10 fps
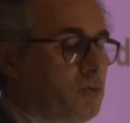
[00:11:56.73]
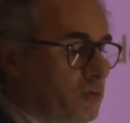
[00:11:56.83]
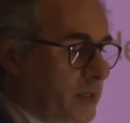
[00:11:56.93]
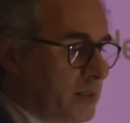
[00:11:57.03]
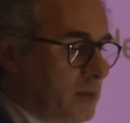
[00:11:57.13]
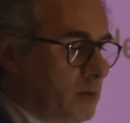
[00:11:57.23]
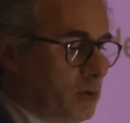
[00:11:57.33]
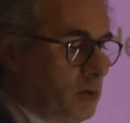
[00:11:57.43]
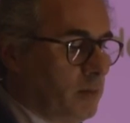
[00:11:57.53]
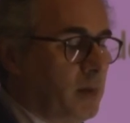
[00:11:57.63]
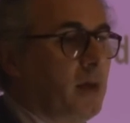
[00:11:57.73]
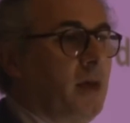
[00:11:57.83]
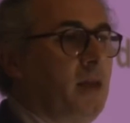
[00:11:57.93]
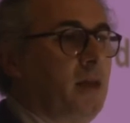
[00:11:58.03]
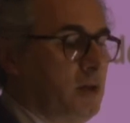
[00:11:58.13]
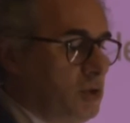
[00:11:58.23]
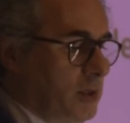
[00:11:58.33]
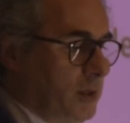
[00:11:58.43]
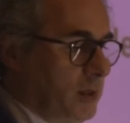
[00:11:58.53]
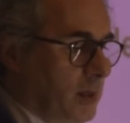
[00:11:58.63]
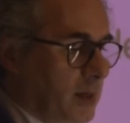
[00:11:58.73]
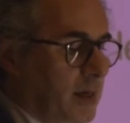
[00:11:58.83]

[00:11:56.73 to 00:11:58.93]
Tourette syndrome, ADHD,